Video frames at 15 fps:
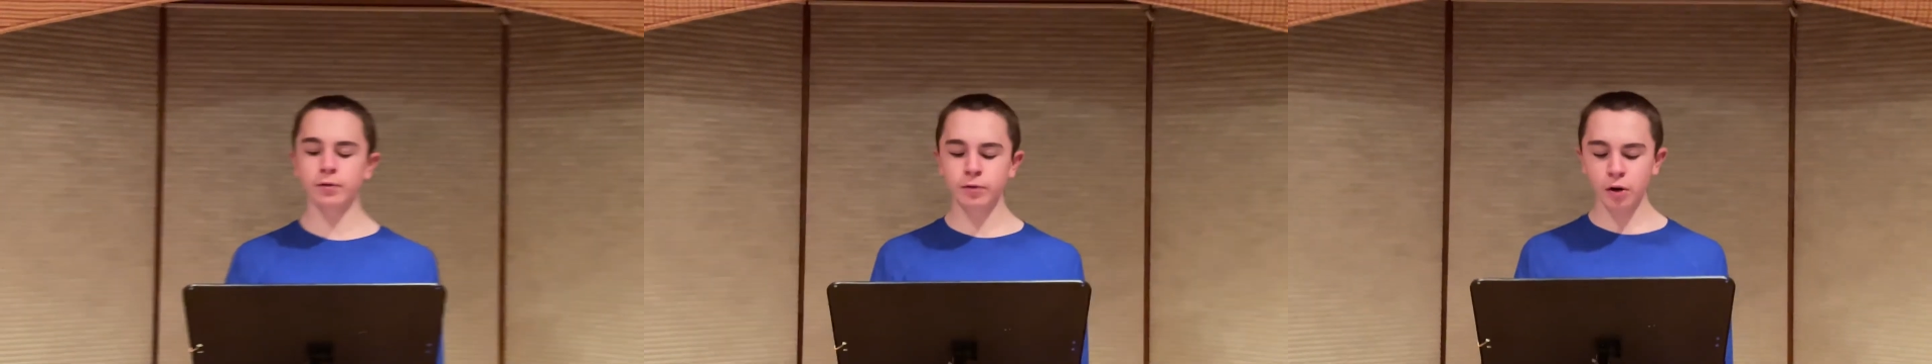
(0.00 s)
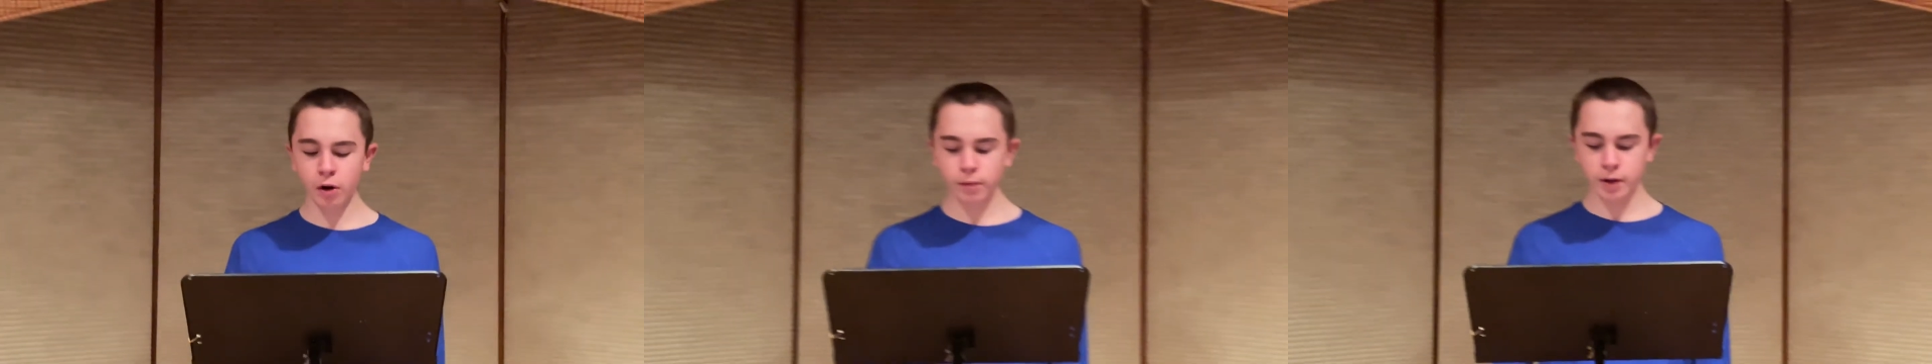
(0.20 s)

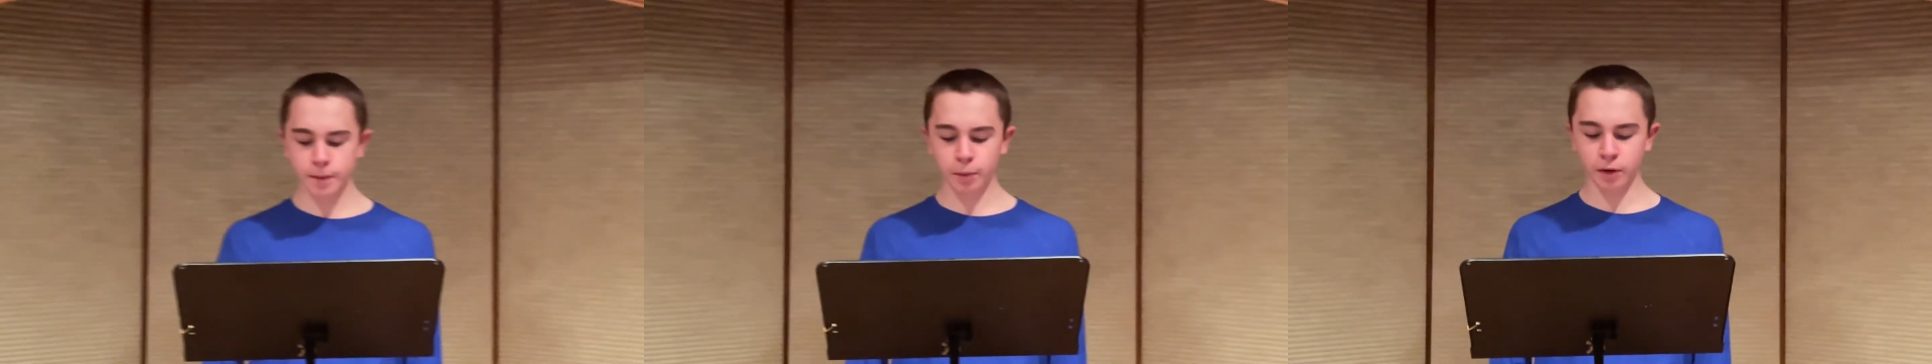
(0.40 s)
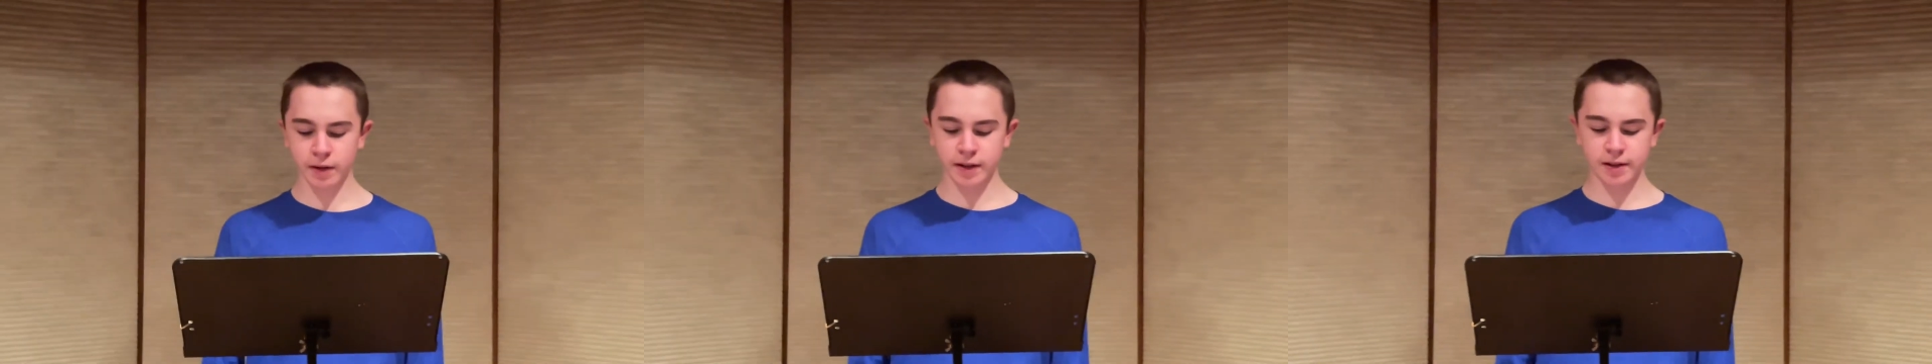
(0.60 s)
road was
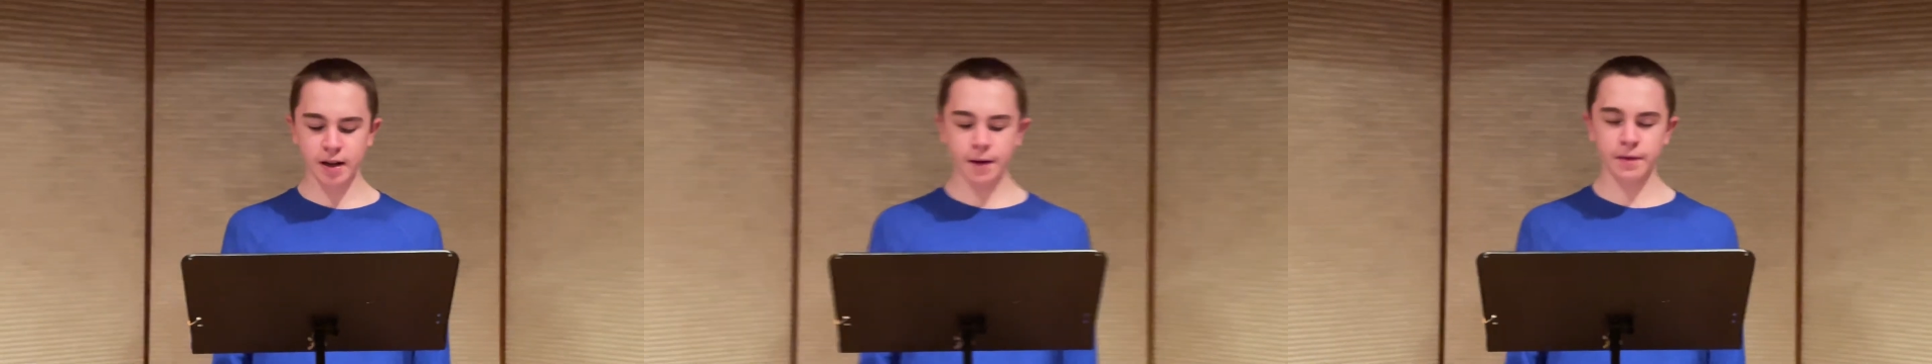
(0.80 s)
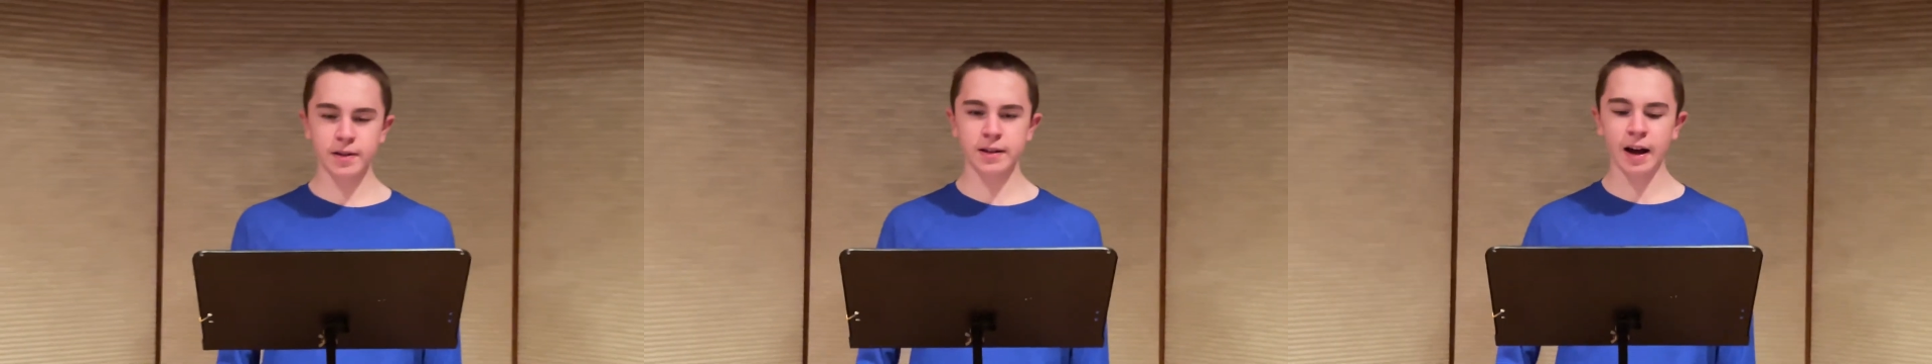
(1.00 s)
worn
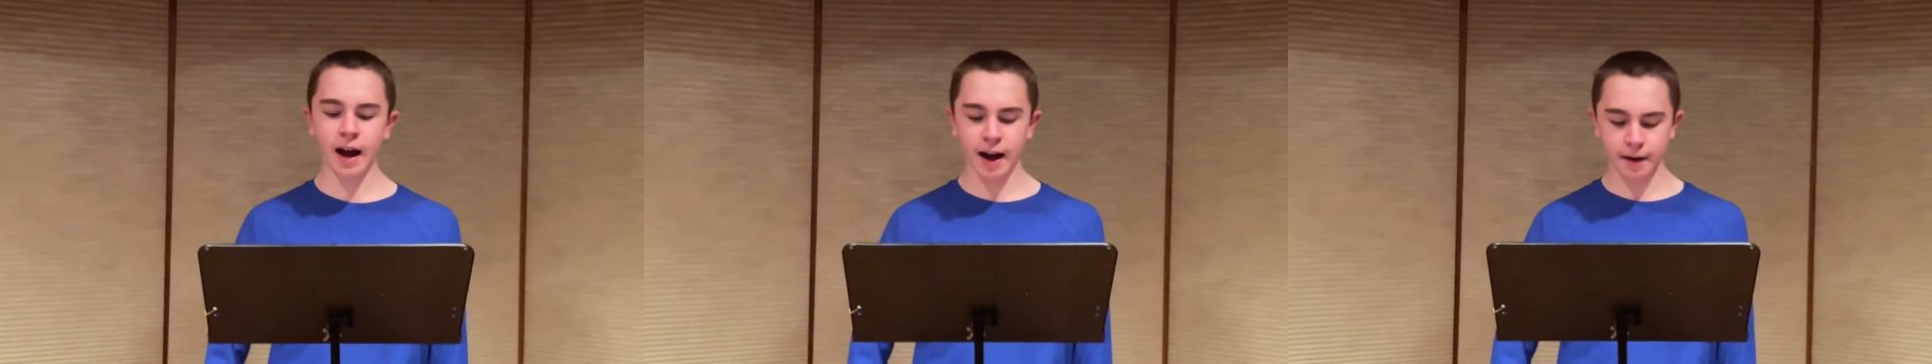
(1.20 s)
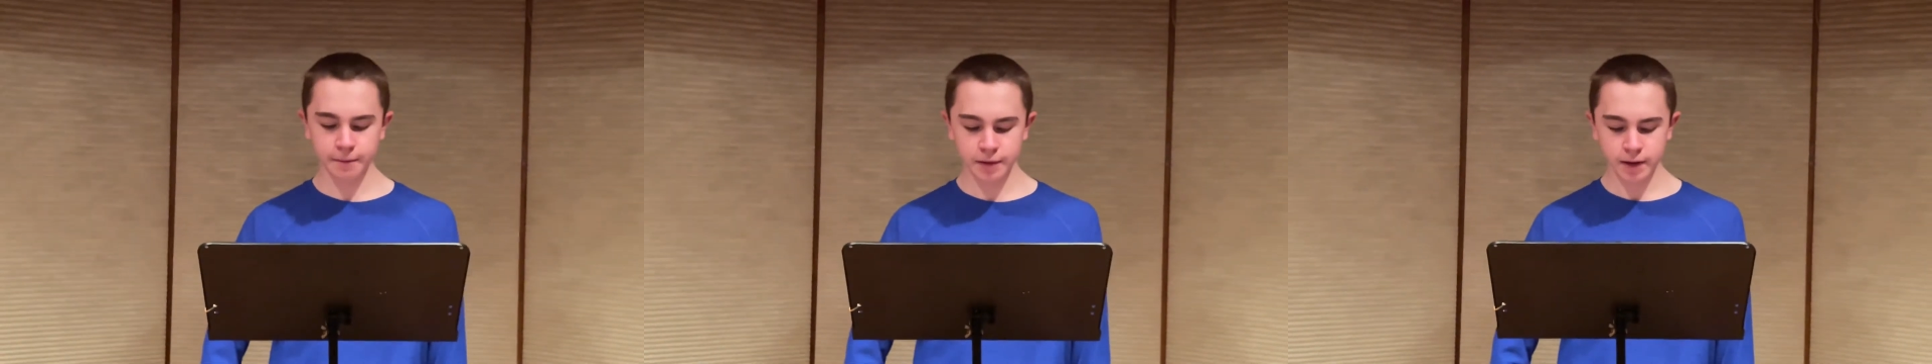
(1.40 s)
7
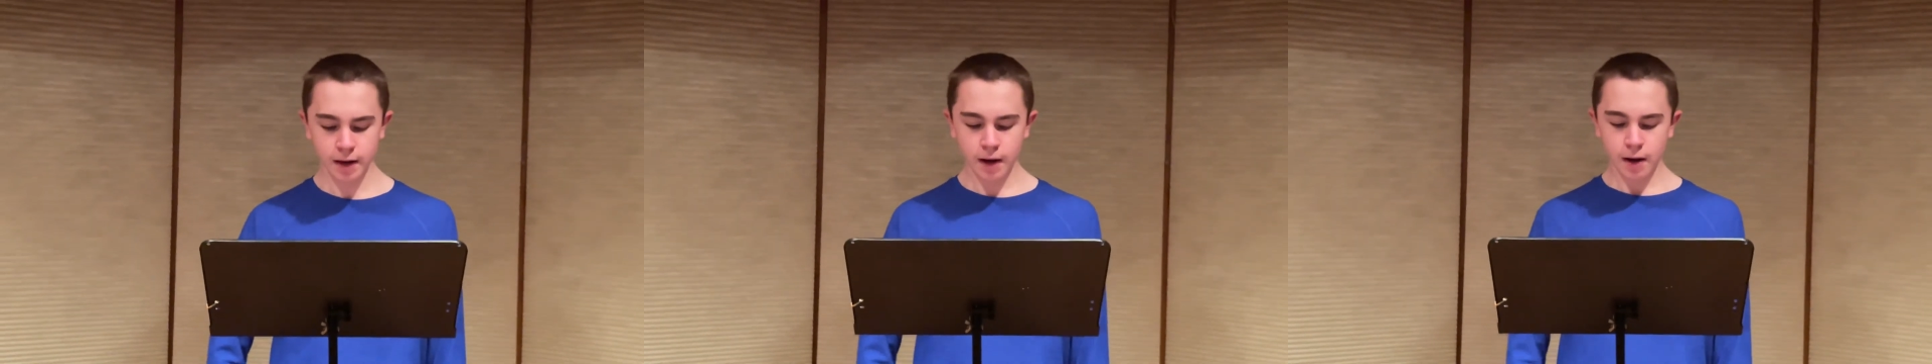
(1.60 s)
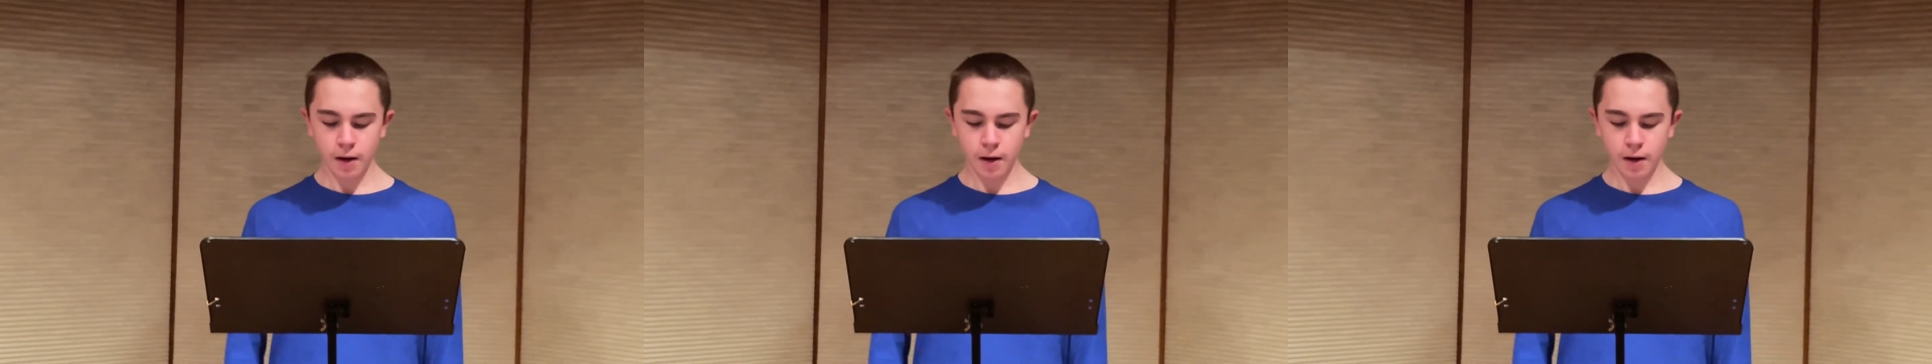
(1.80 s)
times,